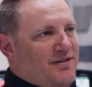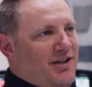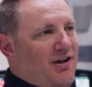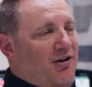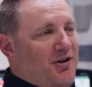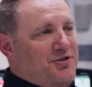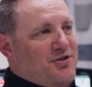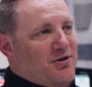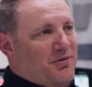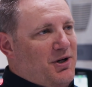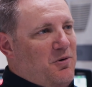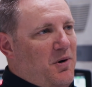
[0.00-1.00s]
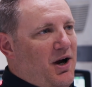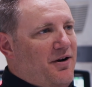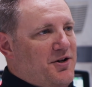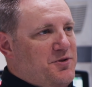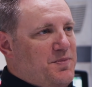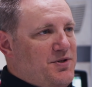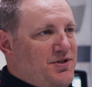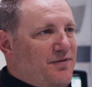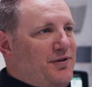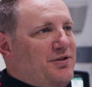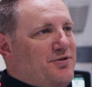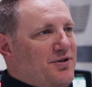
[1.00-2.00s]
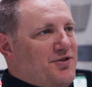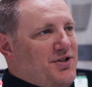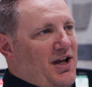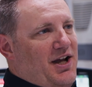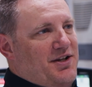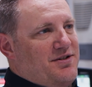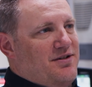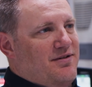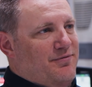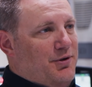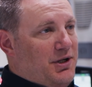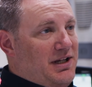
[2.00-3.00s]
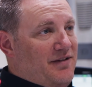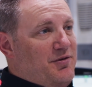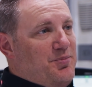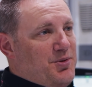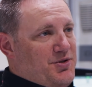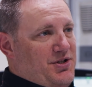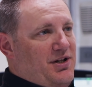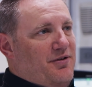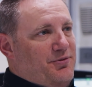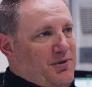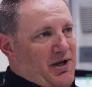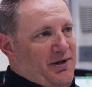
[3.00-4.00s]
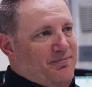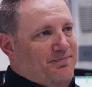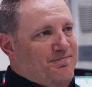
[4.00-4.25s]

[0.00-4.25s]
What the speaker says: They also require a specific drill size for a given percent of thread.